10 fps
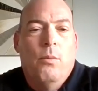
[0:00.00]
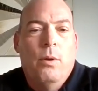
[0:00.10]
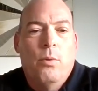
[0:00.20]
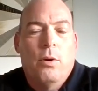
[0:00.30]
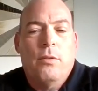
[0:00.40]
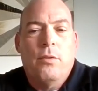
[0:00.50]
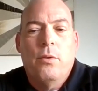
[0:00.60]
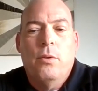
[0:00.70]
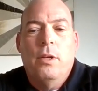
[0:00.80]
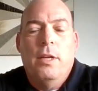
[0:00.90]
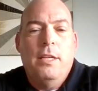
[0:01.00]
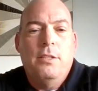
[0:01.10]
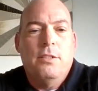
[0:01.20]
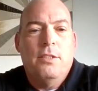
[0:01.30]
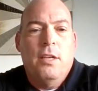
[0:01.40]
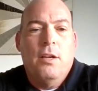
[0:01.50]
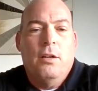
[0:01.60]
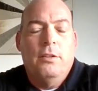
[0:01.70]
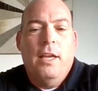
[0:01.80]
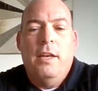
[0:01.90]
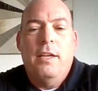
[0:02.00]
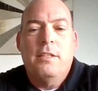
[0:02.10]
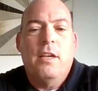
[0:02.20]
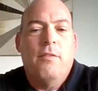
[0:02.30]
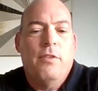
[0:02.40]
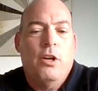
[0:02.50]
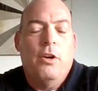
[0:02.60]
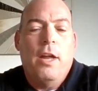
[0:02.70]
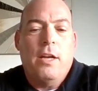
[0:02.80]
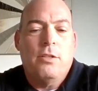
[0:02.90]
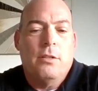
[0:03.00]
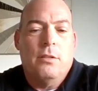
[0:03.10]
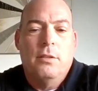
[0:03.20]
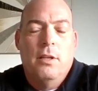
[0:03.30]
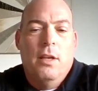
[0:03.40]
we work through an agency called NSF International.